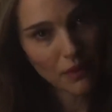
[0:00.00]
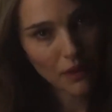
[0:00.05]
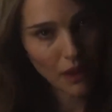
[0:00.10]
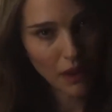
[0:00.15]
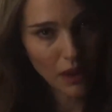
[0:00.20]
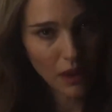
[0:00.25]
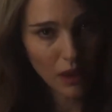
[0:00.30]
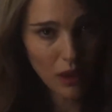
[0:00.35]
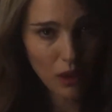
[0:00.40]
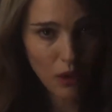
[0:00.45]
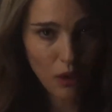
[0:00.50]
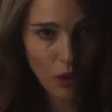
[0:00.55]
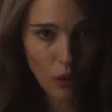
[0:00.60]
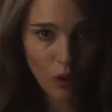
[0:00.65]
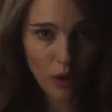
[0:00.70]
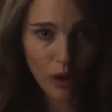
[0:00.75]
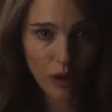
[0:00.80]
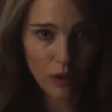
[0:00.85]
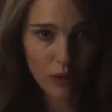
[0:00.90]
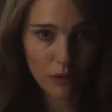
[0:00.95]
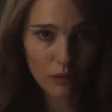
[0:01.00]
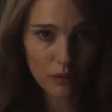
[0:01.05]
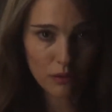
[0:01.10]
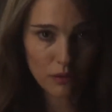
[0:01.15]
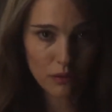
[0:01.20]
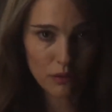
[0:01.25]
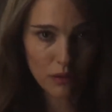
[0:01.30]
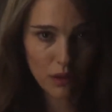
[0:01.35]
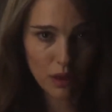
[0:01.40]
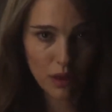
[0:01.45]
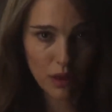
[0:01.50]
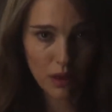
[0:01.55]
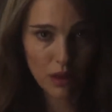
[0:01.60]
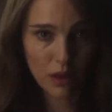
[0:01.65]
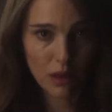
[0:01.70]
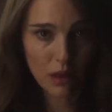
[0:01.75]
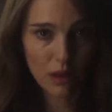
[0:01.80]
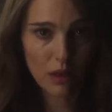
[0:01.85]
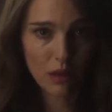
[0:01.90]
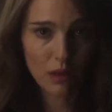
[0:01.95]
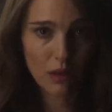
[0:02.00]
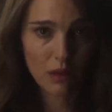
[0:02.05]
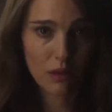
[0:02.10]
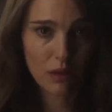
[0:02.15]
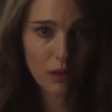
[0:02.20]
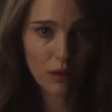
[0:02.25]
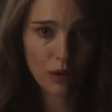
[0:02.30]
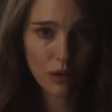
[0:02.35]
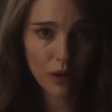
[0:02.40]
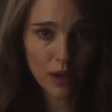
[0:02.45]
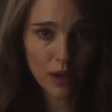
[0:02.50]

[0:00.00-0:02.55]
runner for supporting actor for me for the